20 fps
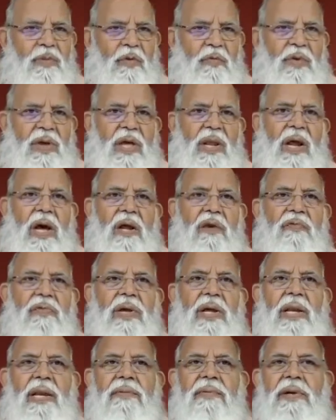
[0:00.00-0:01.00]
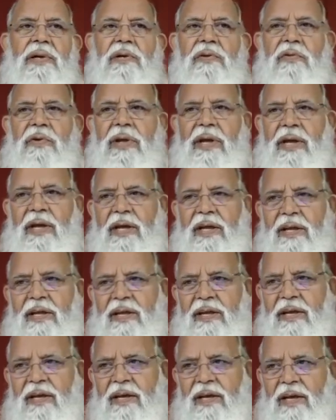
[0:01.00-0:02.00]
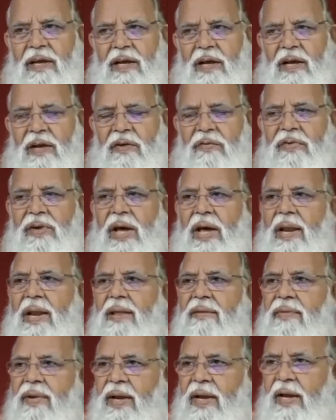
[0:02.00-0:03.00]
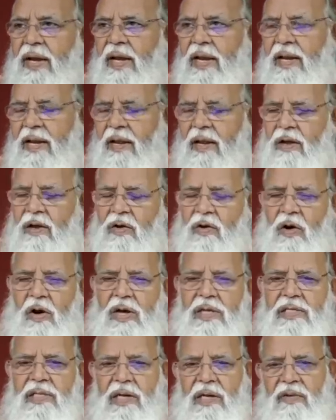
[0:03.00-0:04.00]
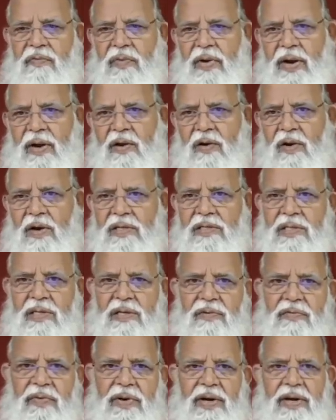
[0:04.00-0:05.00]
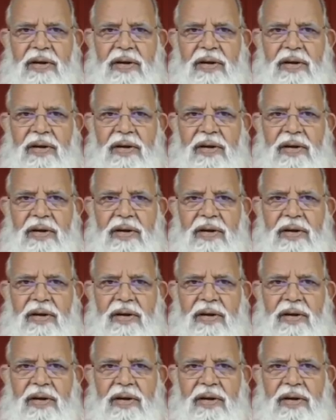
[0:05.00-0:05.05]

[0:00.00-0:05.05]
Where are we living today? We are living in cause and effect, cause and effect.